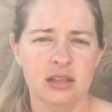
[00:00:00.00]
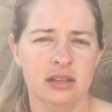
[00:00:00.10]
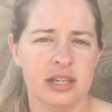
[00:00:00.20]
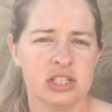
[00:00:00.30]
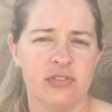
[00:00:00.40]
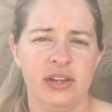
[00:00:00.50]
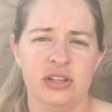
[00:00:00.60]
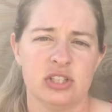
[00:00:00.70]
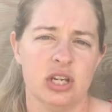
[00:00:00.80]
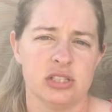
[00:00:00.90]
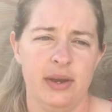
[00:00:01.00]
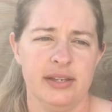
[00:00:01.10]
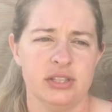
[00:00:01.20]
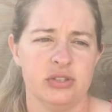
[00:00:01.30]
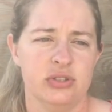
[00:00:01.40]
Logic of English also
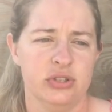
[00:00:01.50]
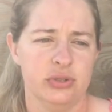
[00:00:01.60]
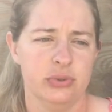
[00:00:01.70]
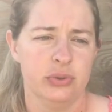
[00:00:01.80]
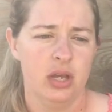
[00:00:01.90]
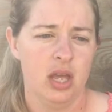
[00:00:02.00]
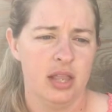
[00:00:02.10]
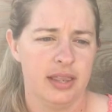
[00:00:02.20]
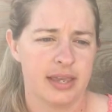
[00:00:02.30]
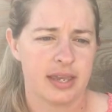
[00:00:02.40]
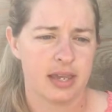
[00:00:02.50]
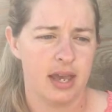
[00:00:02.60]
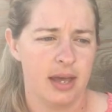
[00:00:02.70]
has us do like